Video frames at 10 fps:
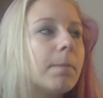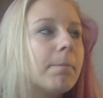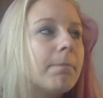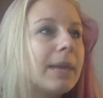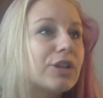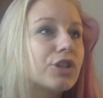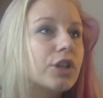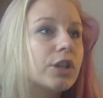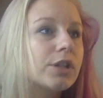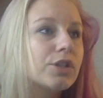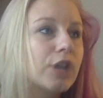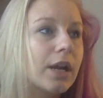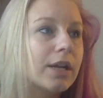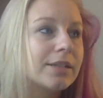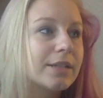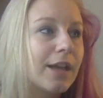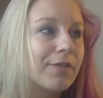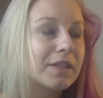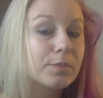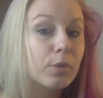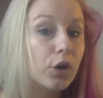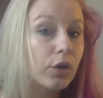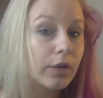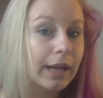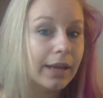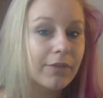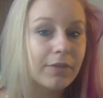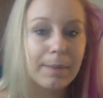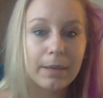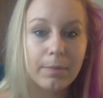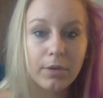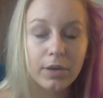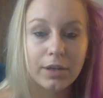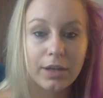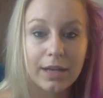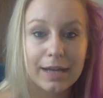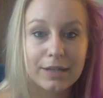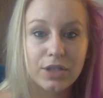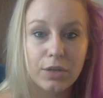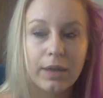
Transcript: Make sure you're sharing stuff that's more creative that people can connect to.